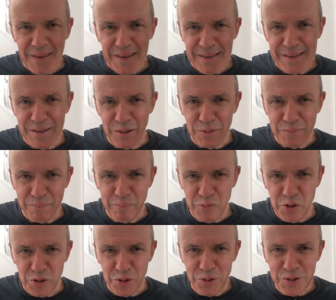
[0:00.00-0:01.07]
So
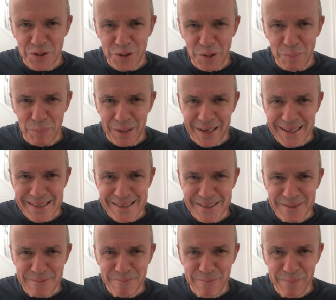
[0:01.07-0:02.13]
choose your place
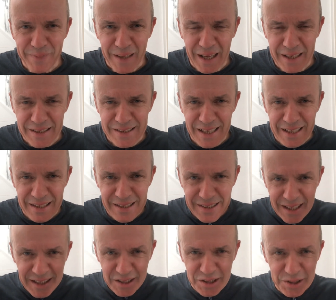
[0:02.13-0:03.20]
and say
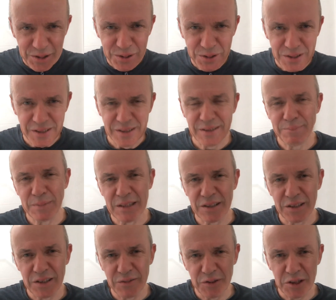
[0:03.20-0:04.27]
thank you,
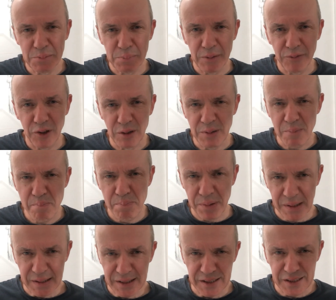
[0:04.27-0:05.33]
because you've just performed a
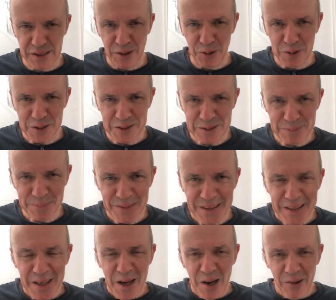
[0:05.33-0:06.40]
brilliant concert.
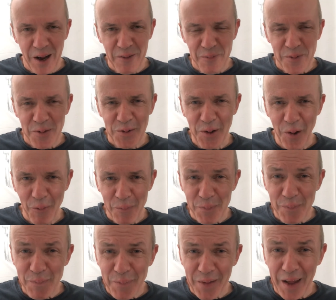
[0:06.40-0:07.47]
Right, so
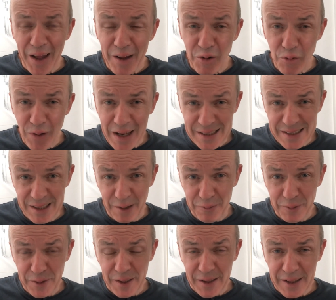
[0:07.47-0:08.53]
great
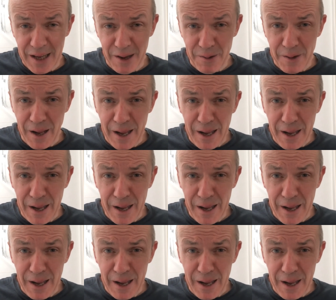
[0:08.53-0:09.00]
stuff. Now,